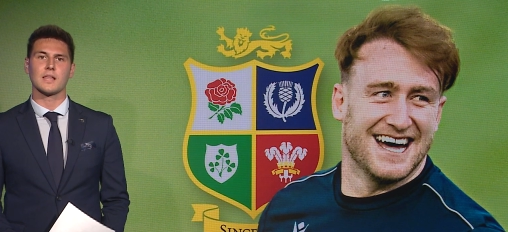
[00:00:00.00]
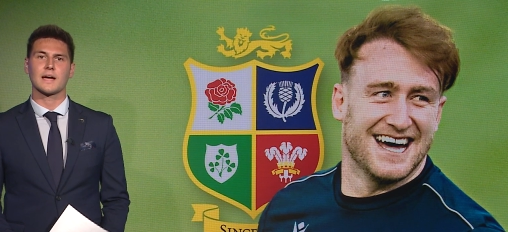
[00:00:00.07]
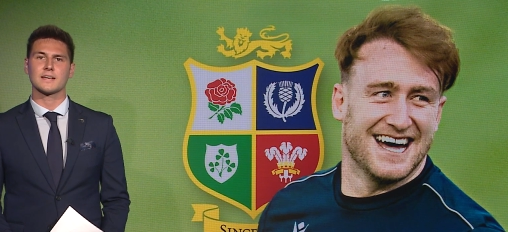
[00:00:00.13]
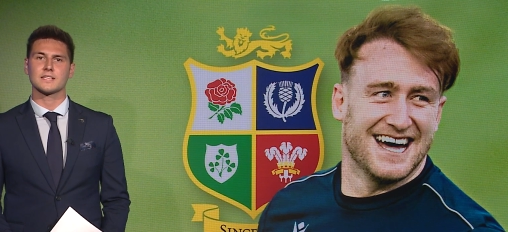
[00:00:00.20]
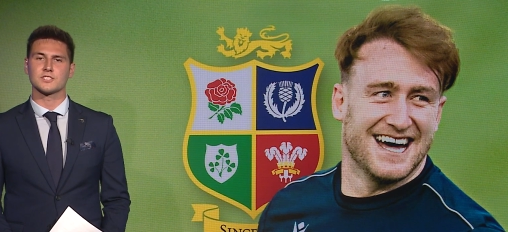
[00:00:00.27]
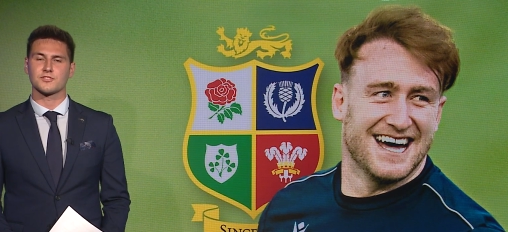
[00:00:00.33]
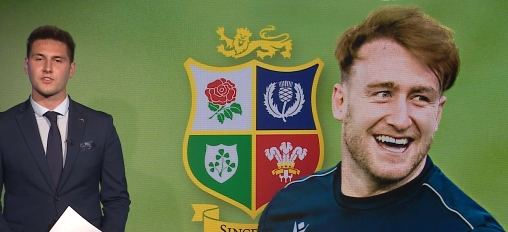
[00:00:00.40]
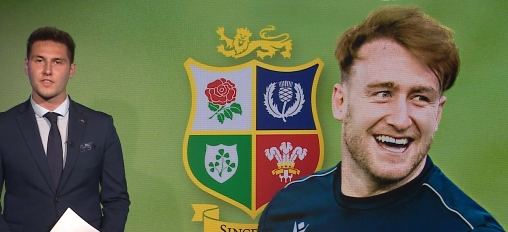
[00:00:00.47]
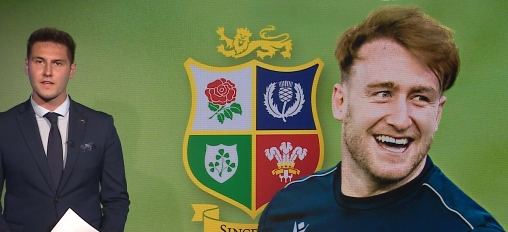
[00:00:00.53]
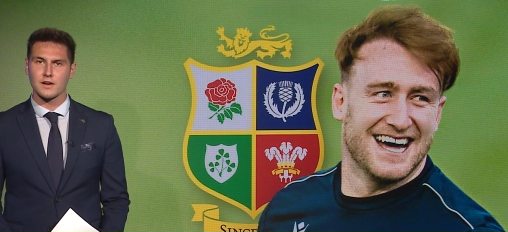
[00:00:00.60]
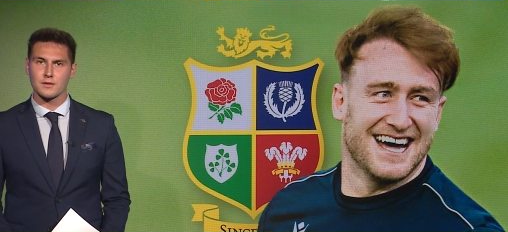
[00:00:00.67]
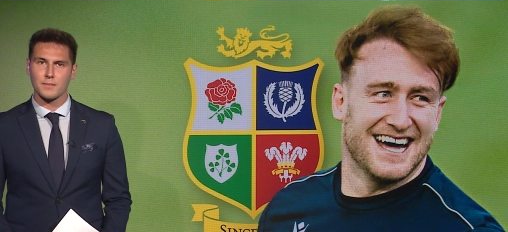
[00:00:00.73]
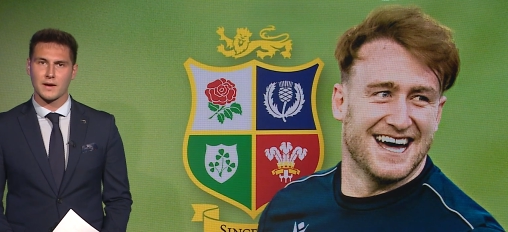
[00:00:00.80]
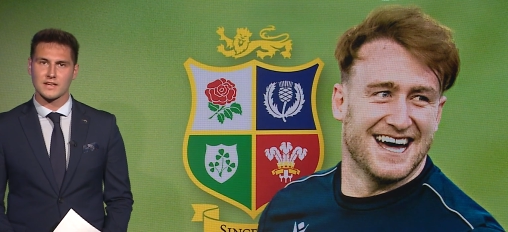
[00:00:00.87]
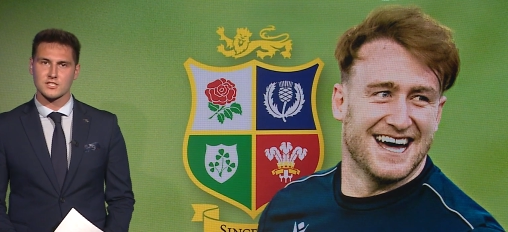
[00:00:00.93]
Speaker 1: the Lions for
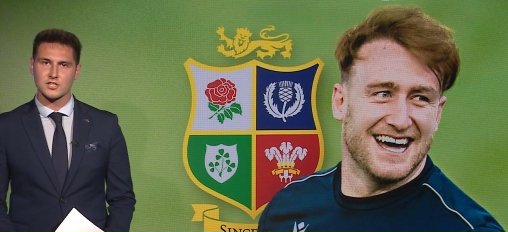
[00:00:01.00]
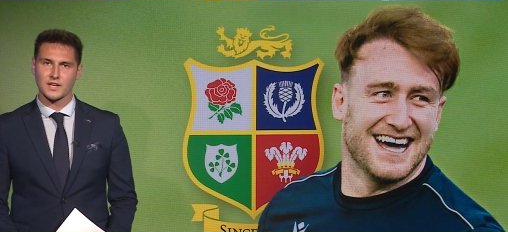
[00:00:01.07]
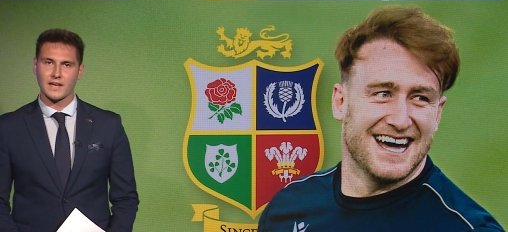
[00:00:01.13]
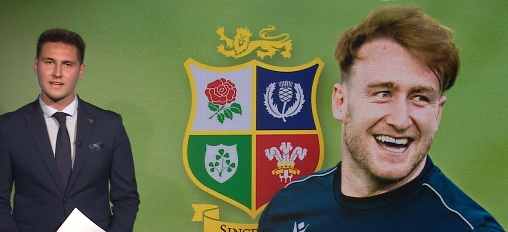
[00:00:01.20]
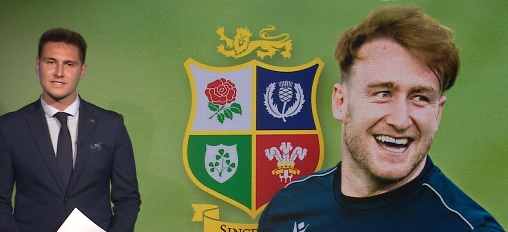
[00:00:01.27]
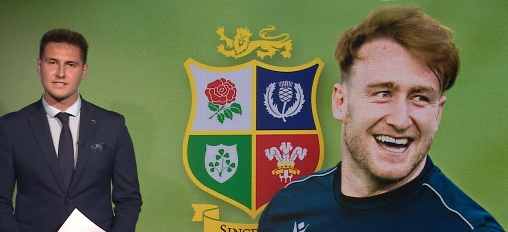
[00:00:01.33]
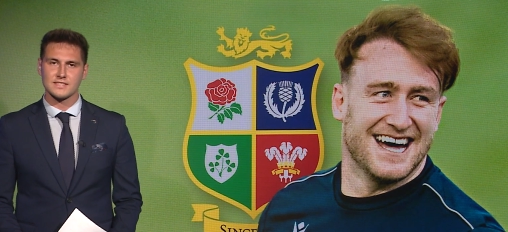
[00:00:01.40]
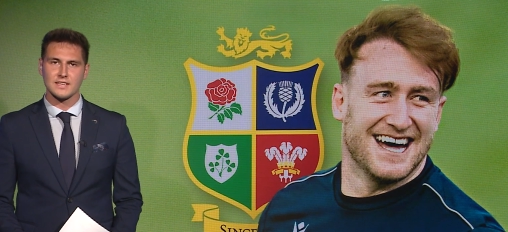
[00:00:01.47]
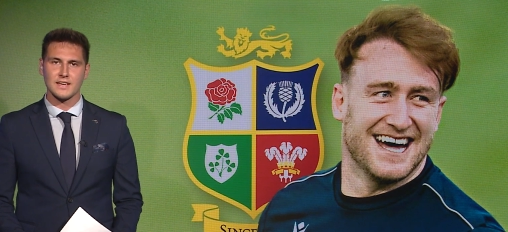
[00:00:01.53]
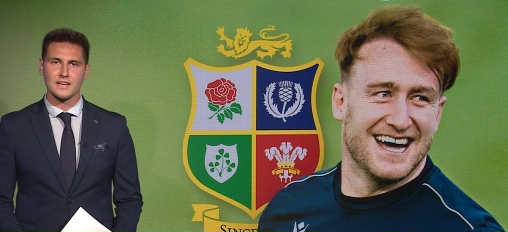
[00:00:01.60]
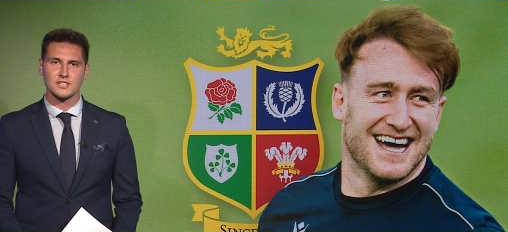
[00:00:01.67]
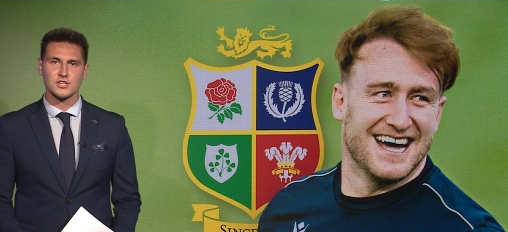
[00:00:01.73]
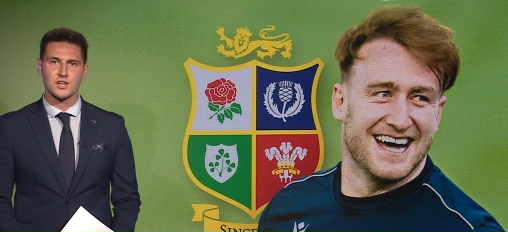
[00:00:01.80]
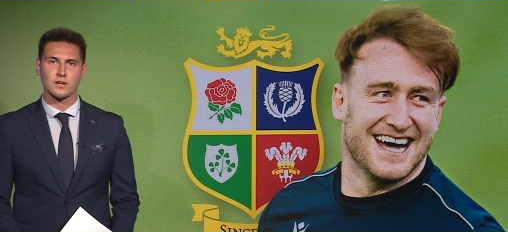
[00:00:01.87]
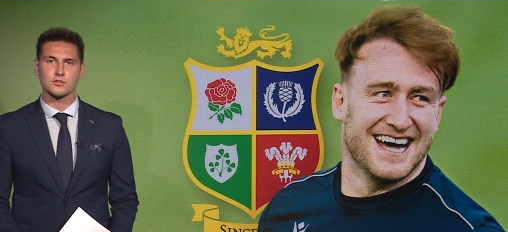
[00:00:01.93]
their match against
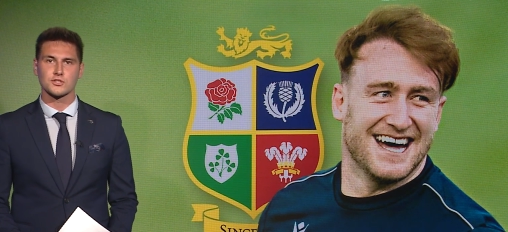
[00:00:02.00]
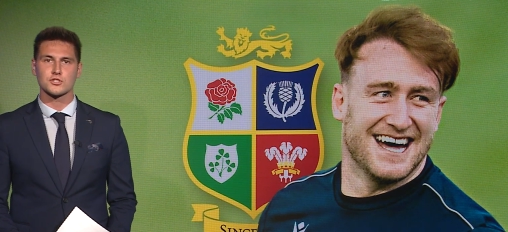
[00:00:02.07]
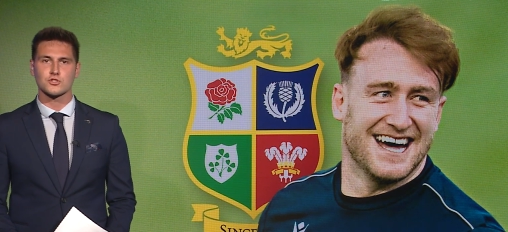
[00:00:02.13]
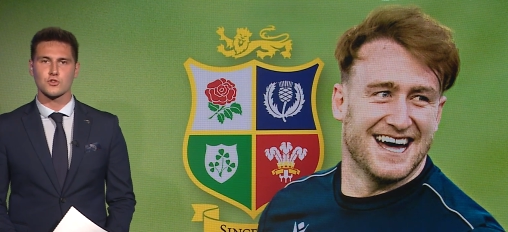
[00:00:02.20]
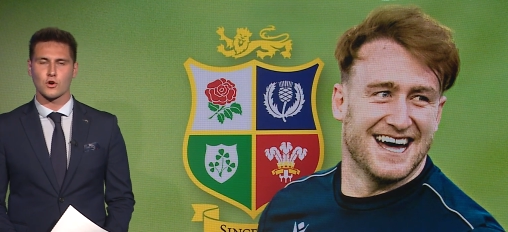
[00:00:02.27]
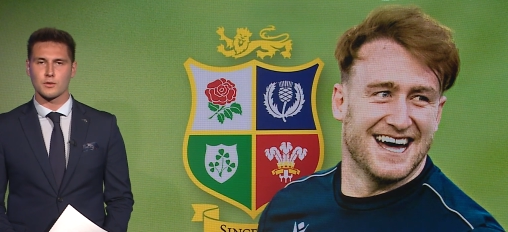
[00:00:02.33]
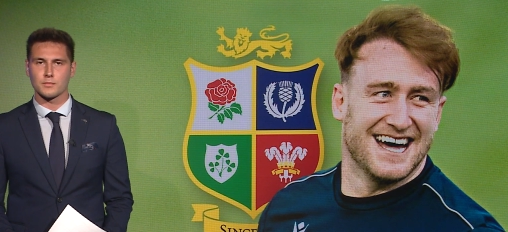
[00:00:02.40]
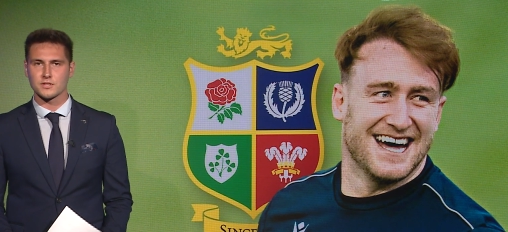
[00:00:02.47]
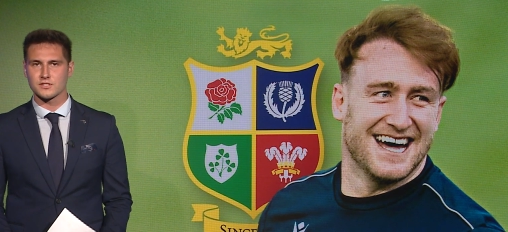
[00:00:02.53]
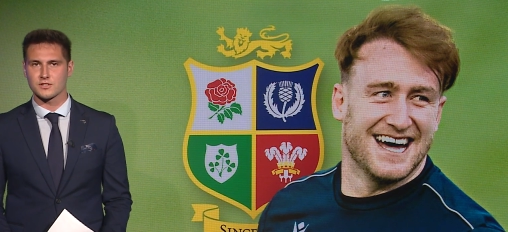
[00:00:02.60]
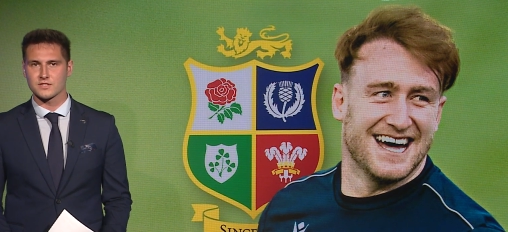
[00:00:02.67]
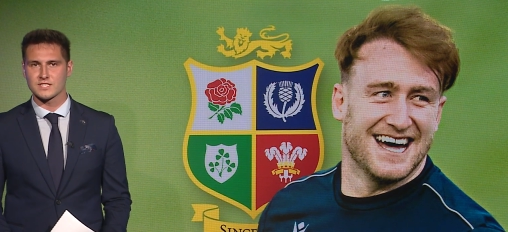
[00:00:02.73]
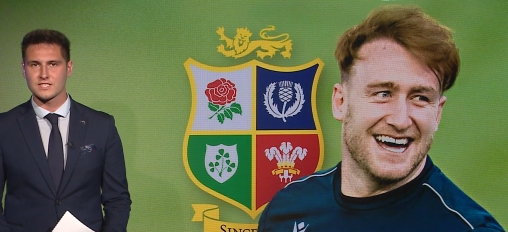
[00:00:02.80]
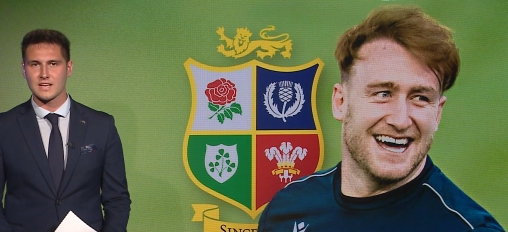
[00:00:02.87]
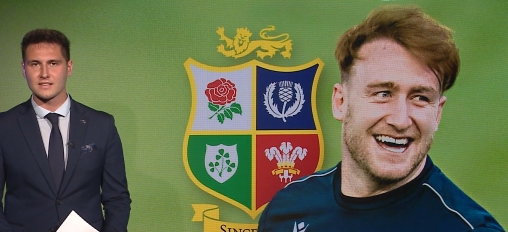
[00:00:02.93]
DHL Stormers
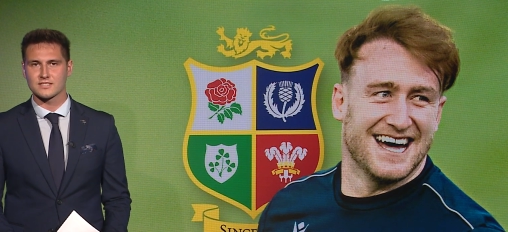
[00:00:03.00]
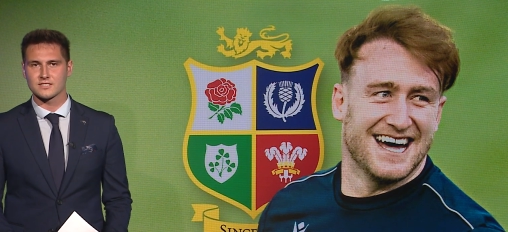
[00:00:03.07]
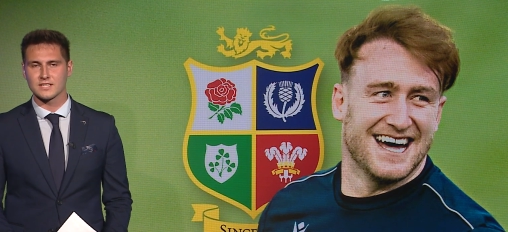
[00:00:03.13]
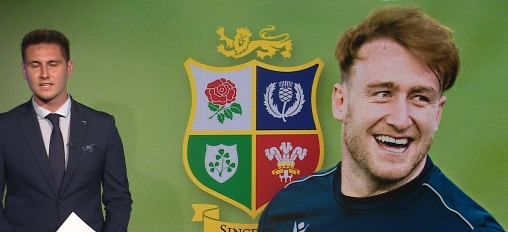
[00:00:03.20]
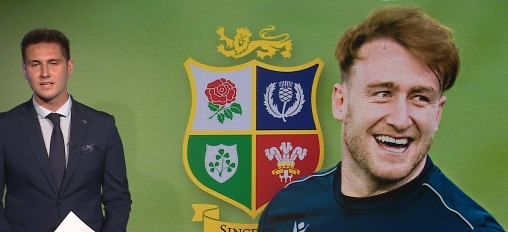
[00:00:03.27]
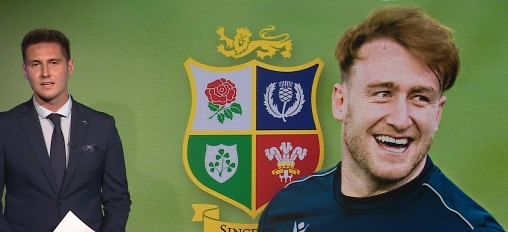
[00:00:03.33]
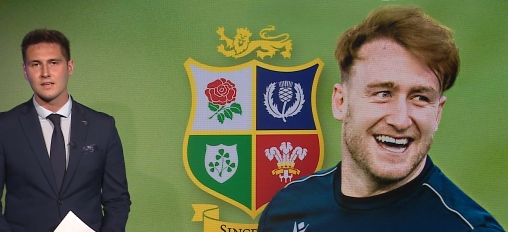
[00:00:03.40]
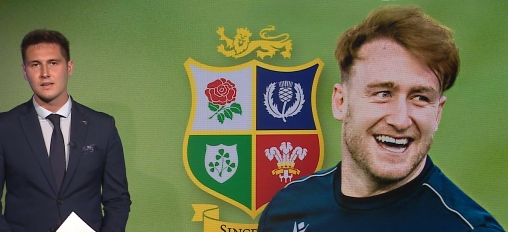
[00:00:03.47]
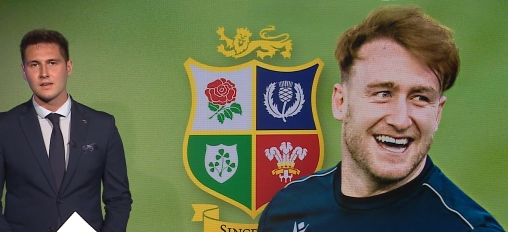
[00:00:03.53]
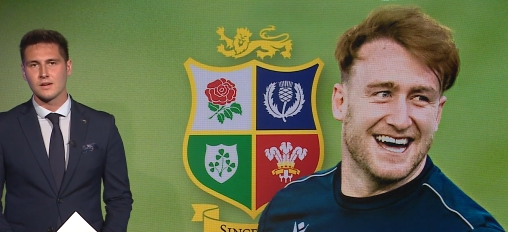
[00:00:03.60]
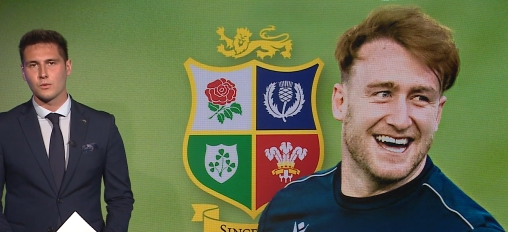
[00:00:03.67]
on Saturday.